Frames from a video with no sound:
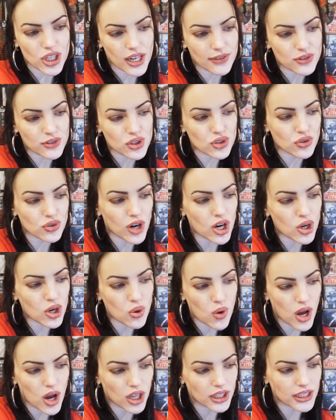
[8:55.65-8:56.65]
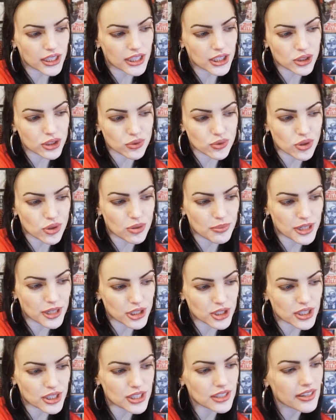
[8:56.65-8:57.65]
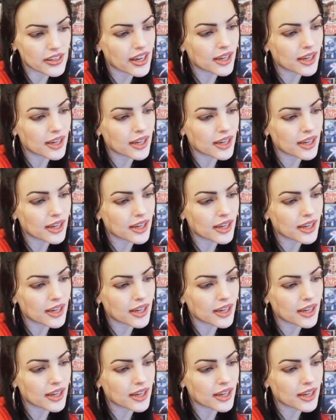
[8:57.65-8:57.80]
have strong quality control measures